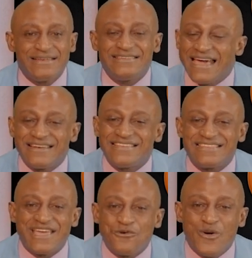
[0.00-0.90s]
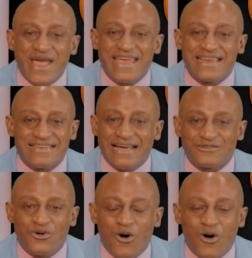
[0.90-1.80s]
there is a way
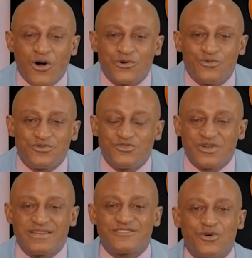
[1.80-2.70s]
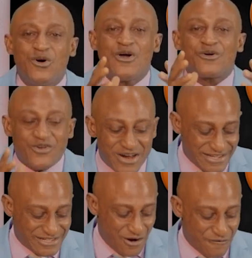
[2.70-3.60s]
that God will do it. So
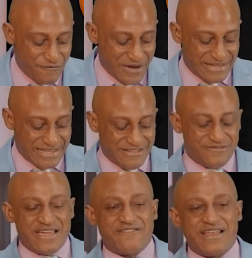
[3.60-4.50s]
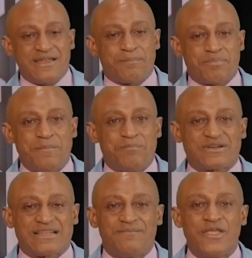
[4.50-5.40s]
rest of faith is very, very
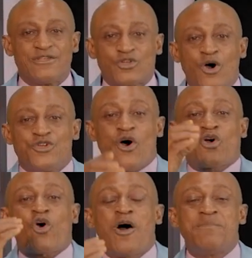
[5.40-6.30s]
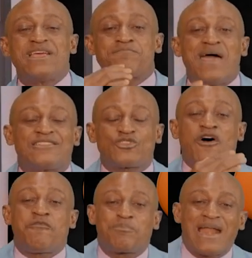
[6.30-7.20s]
important. So your commitment
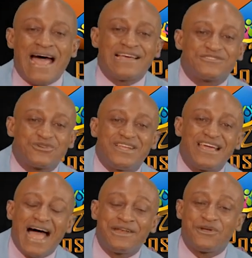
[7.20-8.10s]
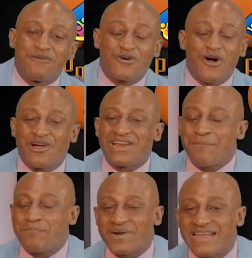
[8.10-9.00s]
of plans to the hand of God
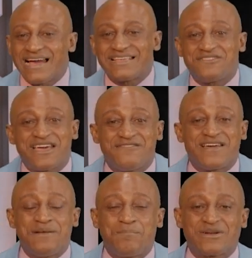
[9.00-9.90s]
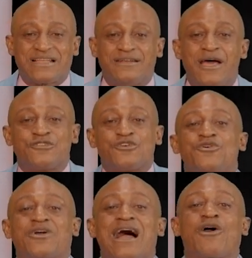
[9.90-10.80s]
and prayer is very, very important. So you
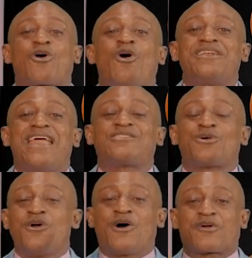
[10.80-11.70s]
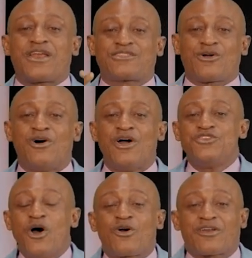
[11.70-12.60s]
can connect to your Creator.
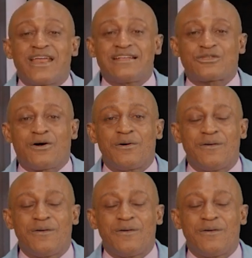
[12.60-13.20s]
Your Creator